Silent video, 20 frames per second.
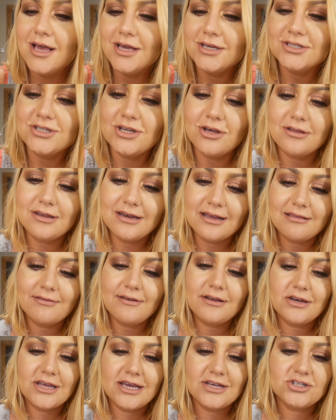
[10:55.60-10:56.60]
So the next
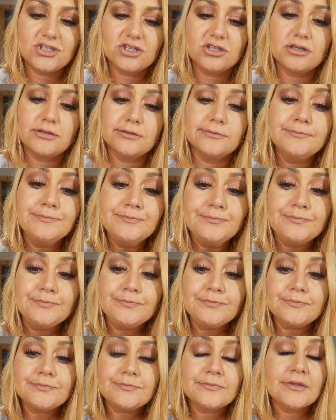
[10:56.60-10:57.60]
foundation
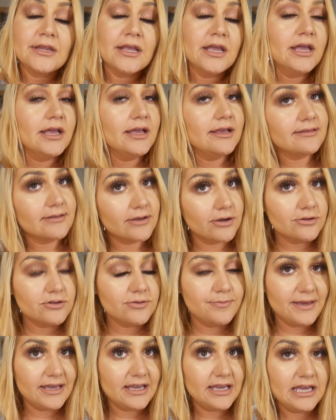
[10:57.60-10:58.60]
is going
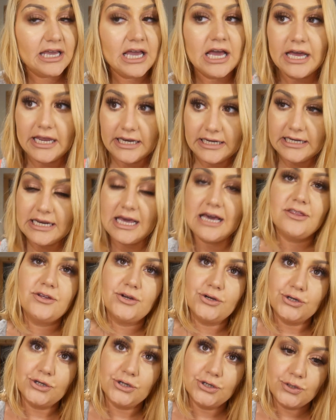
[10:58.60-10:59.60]
to be
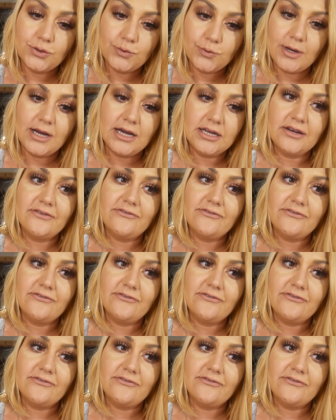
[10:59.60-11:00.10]
another one